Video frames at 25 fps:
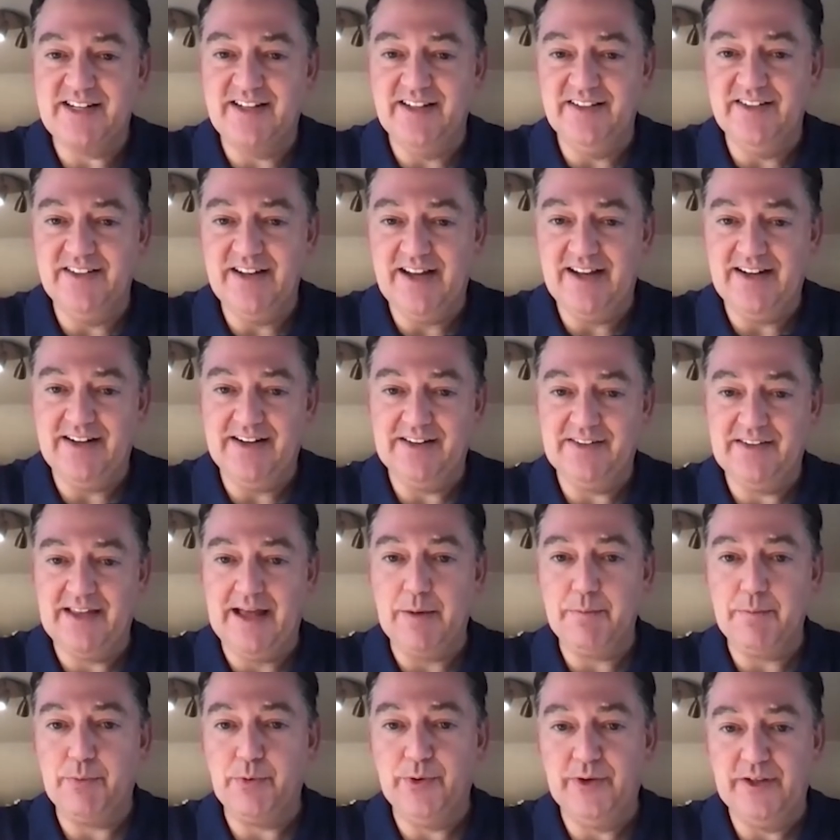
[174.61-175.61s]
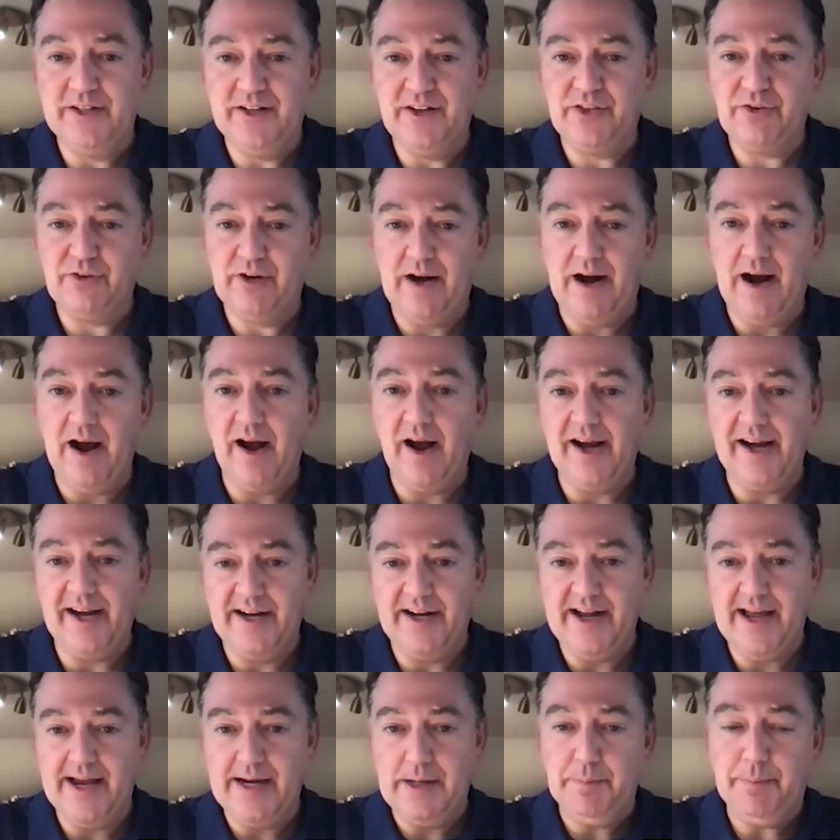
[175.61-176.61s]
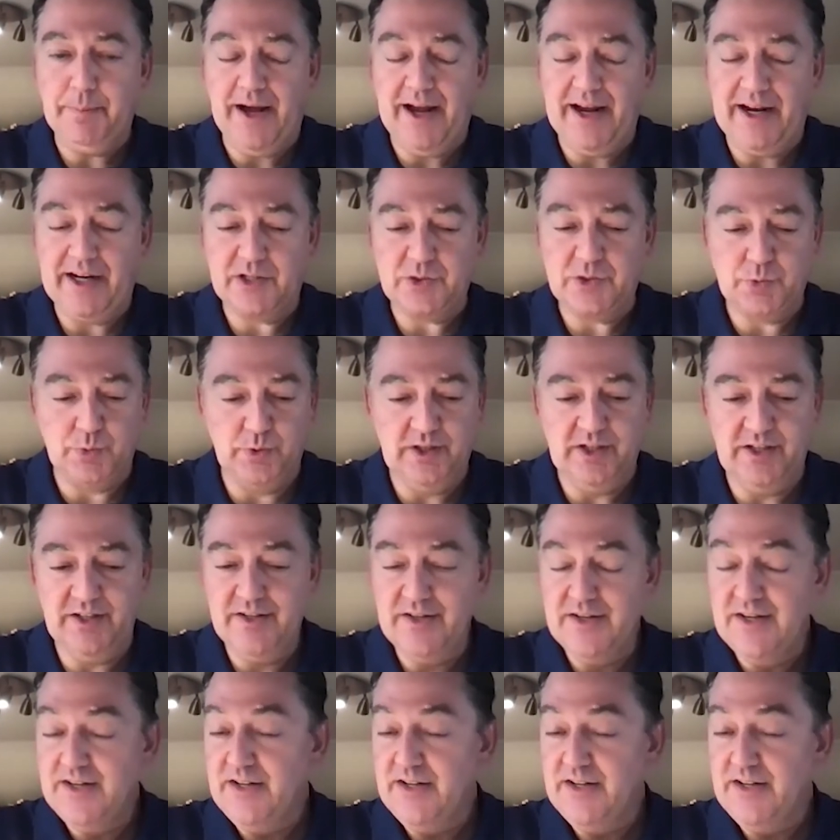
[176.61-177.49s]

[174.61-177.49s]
And at that point, 3i and Apax were